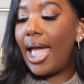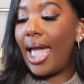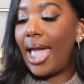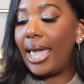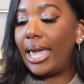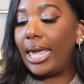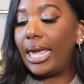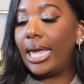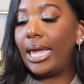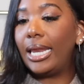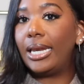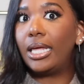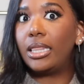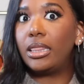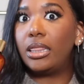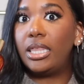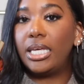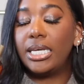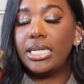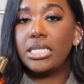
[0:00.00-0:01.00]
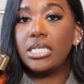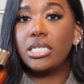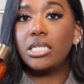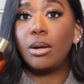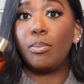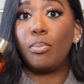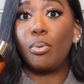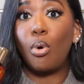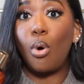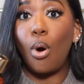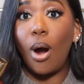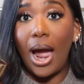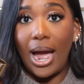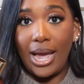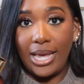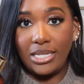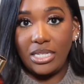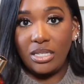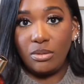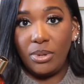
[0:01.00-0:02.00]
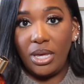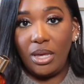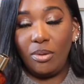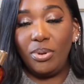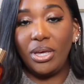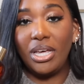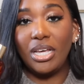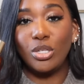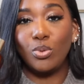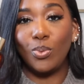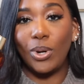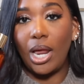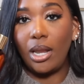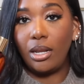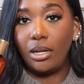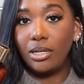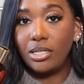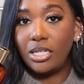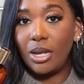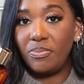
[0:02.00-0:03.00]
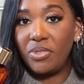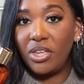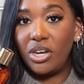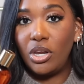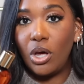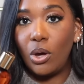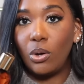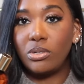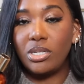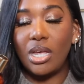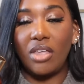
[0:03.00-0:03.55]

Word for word: And this surprised me because when I looked up the notes,